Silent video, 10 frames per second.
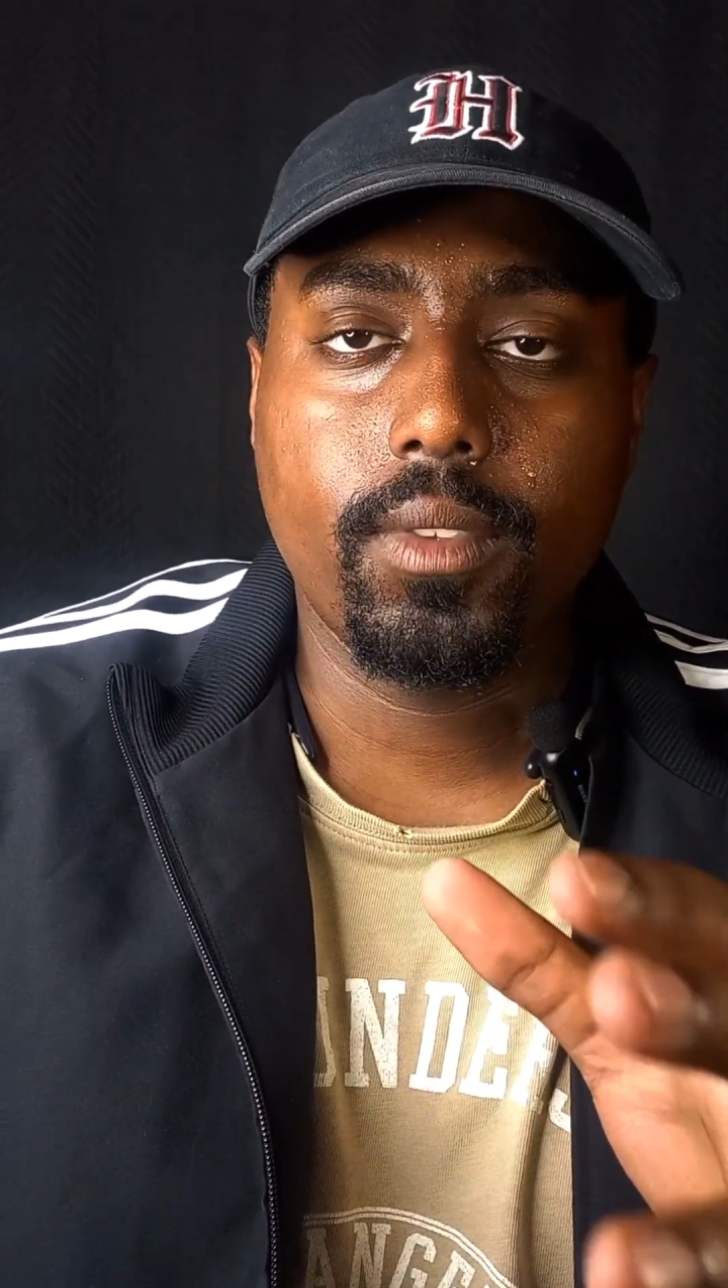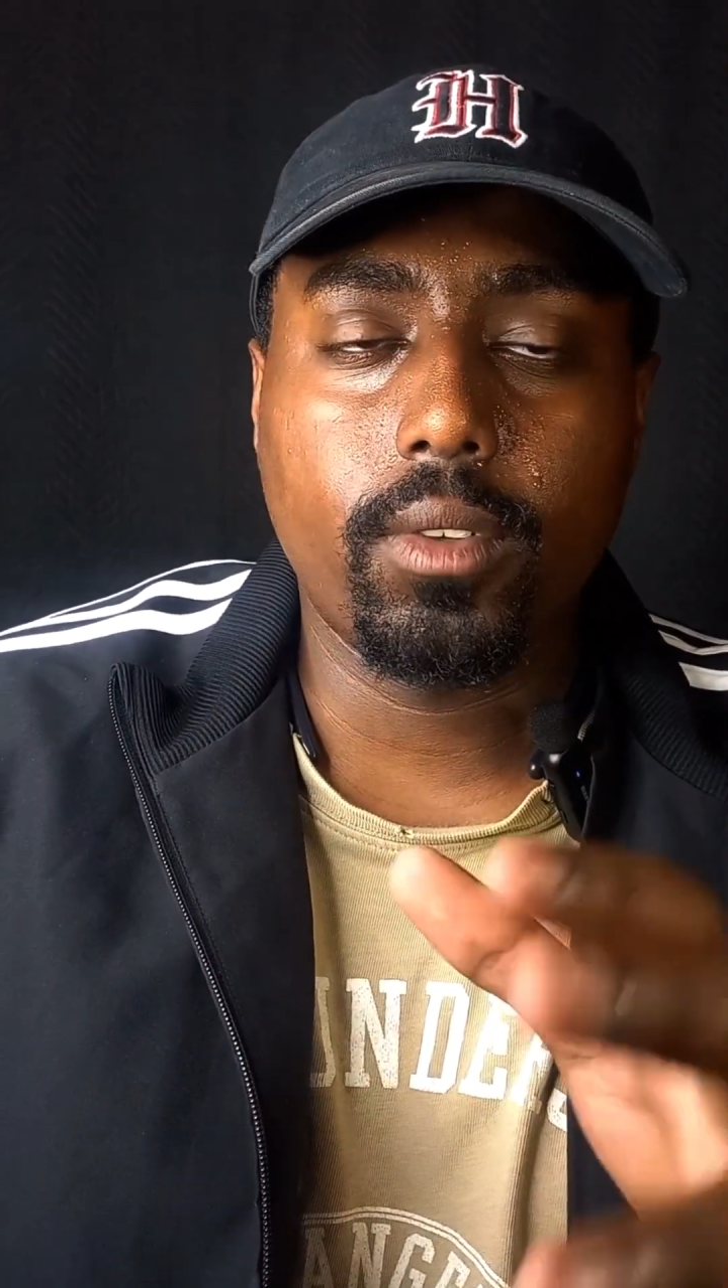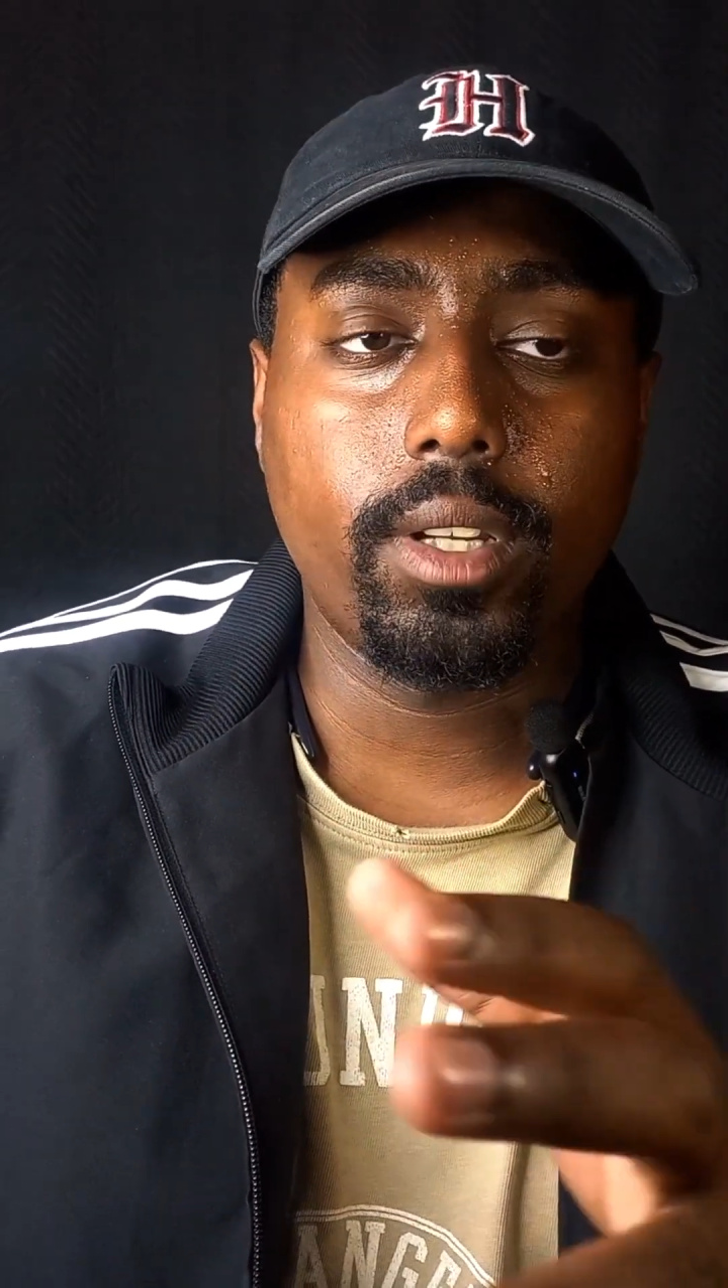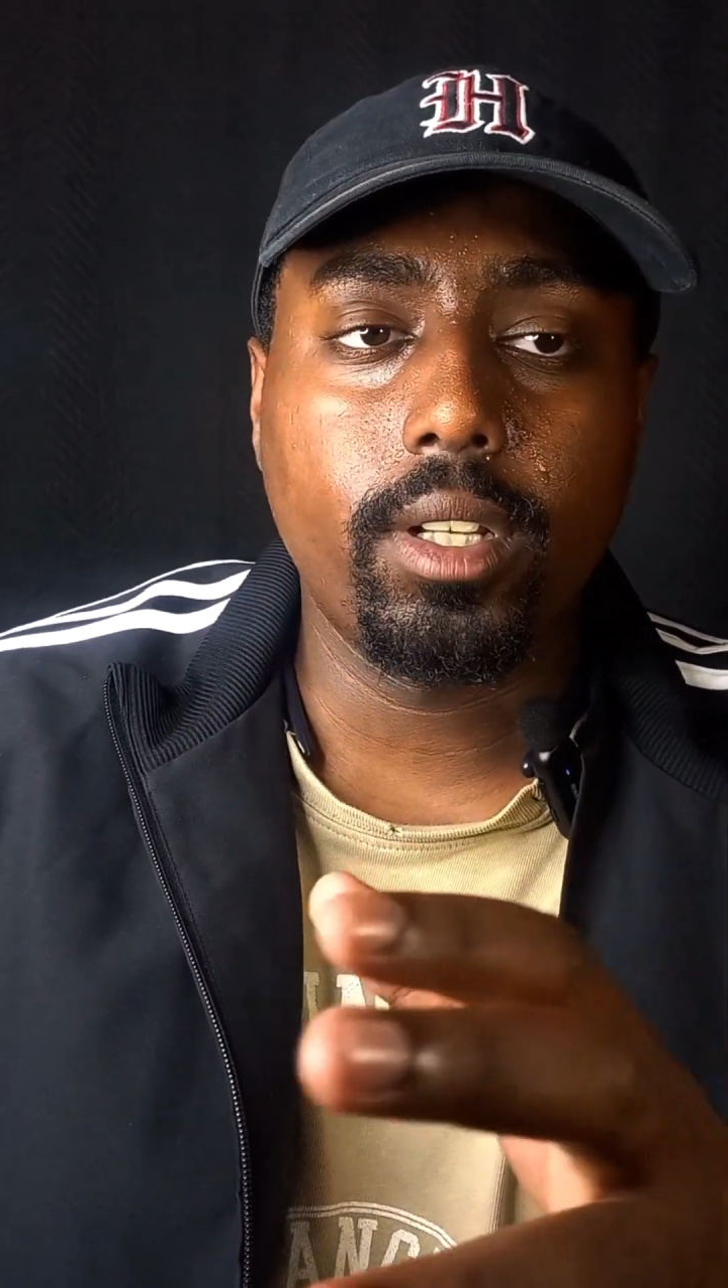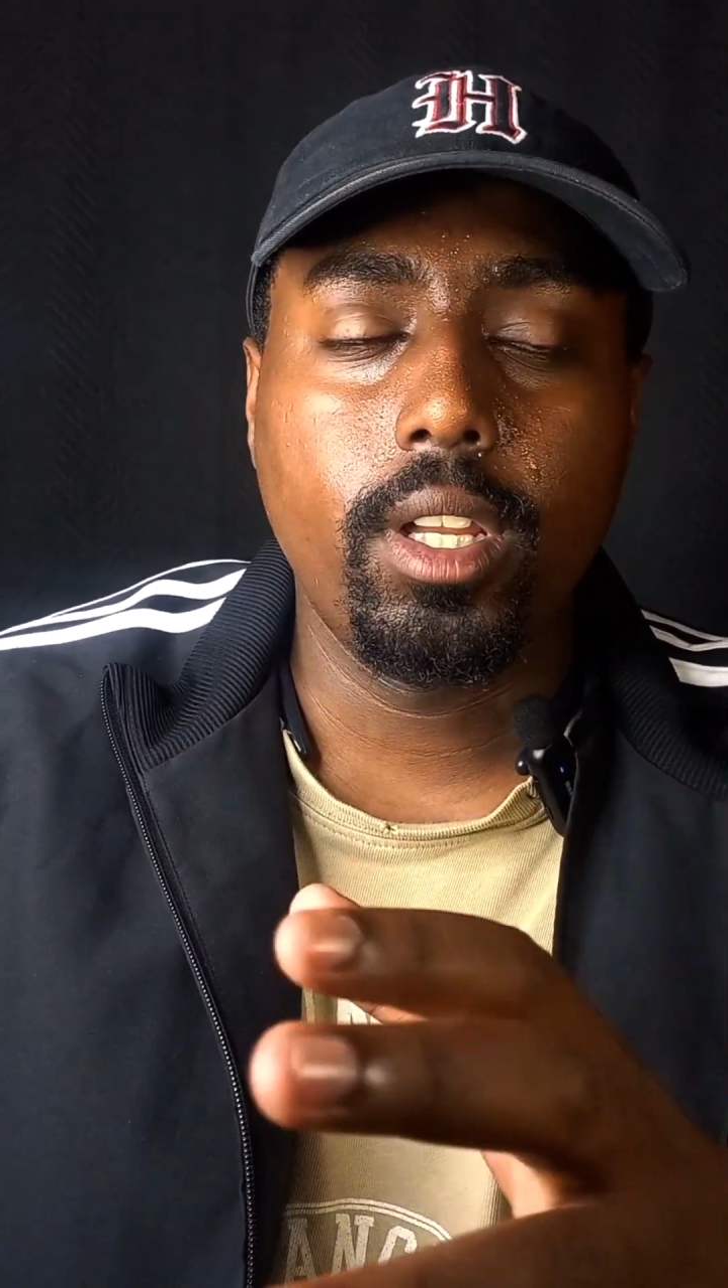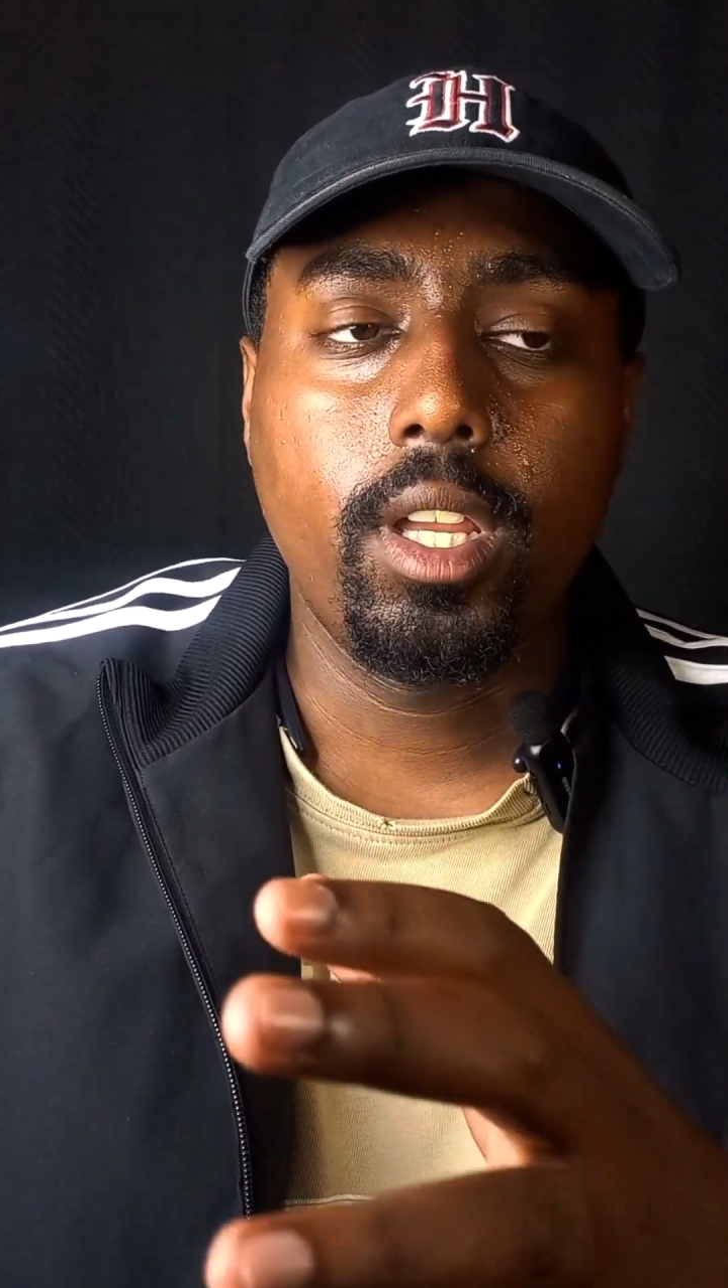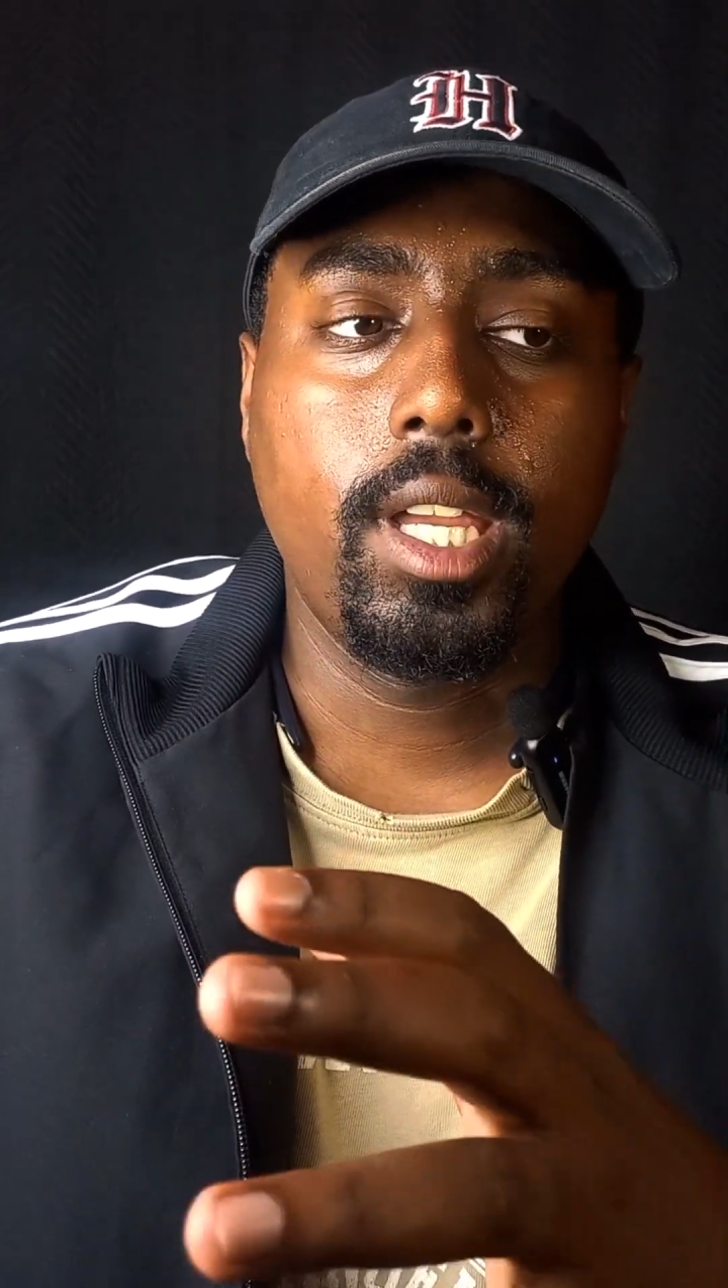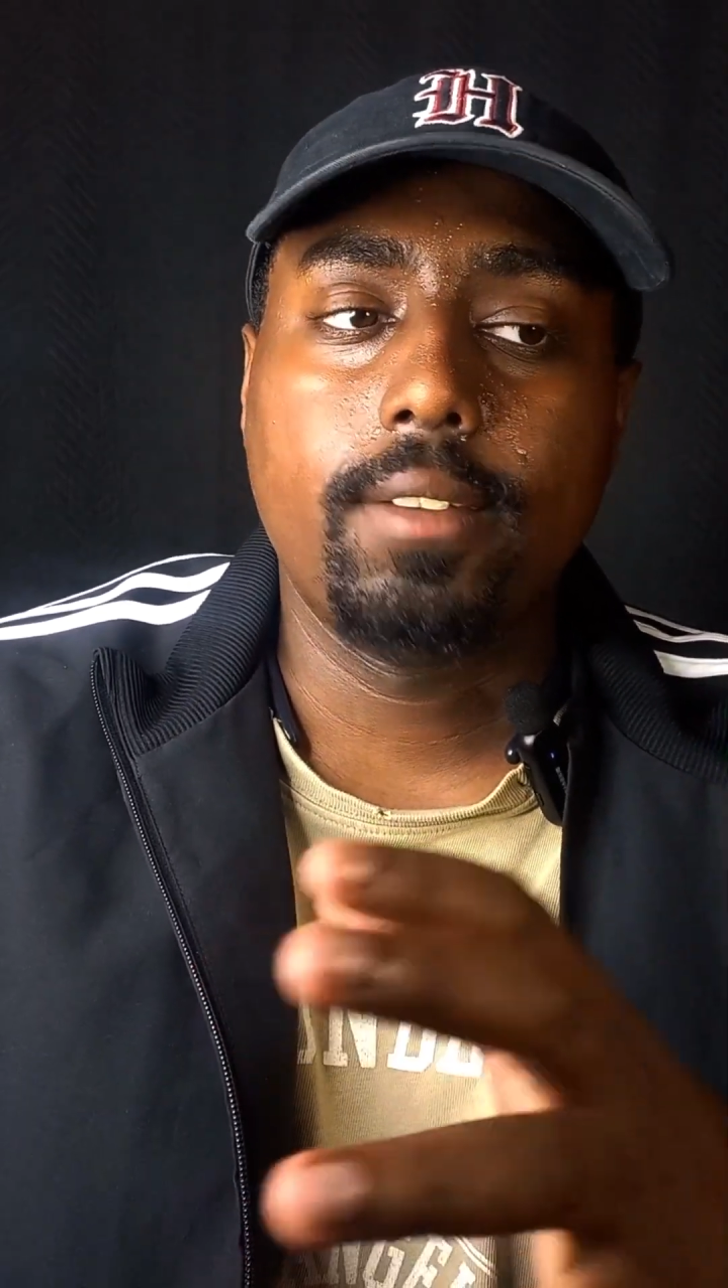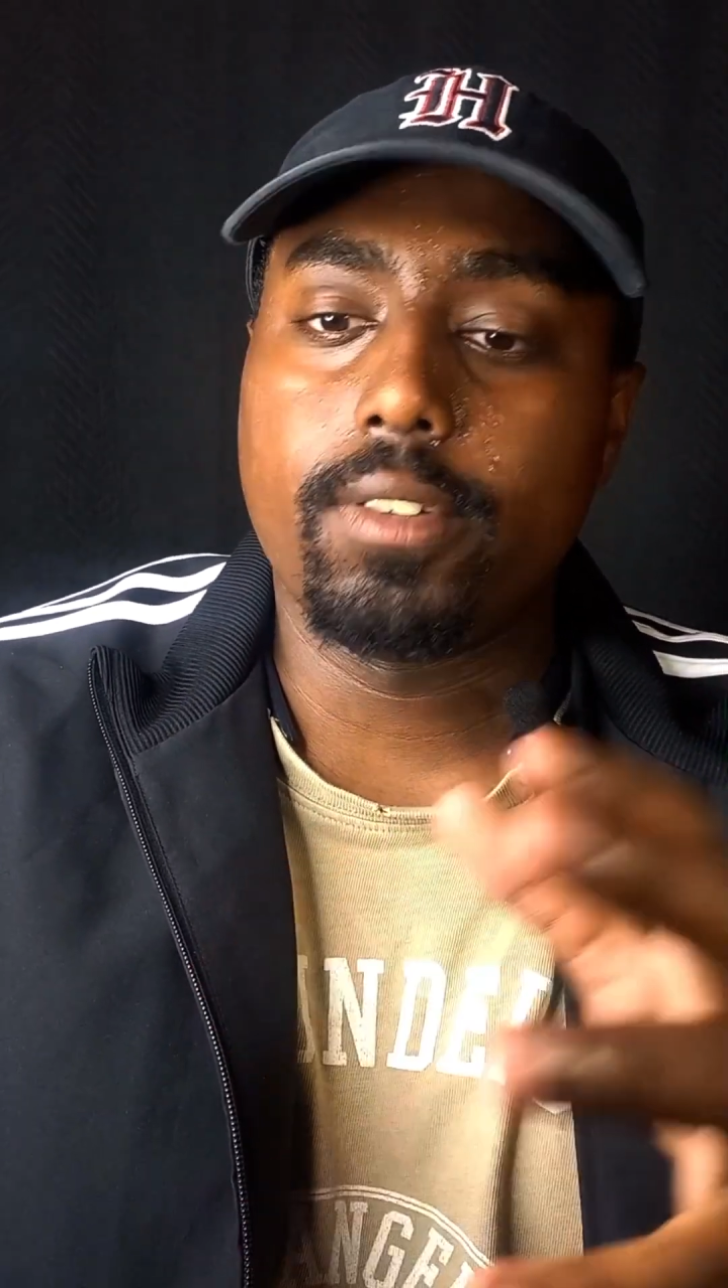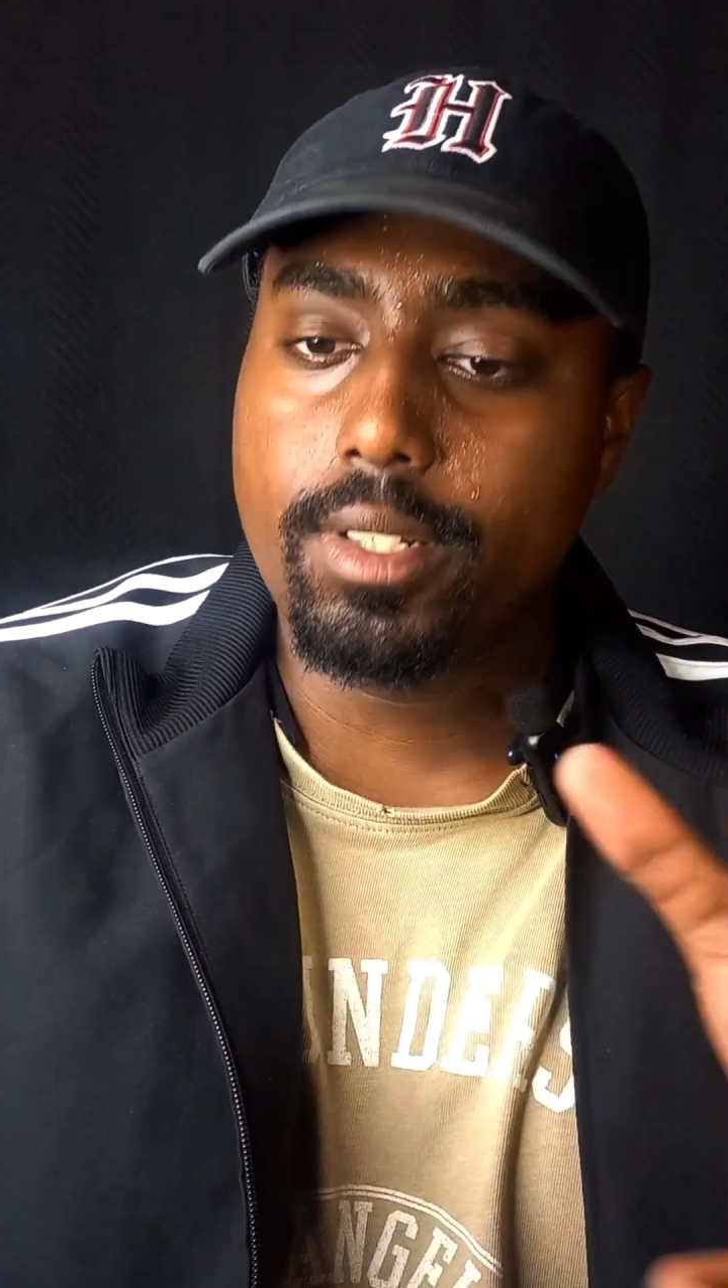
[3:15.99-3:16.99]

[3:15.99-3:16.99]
All right, for